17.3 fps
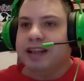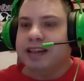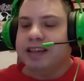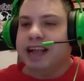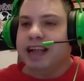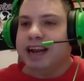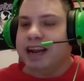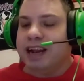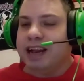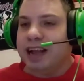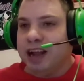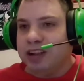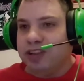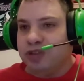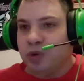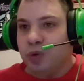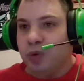Then
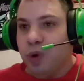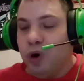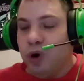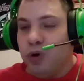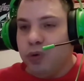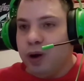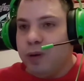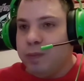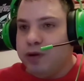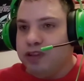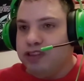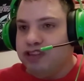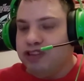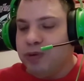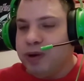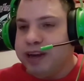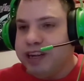at the Royal Rumble
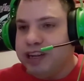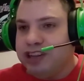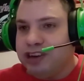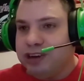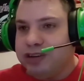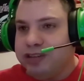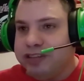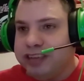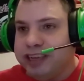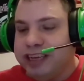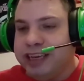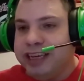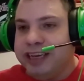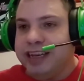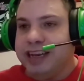2013,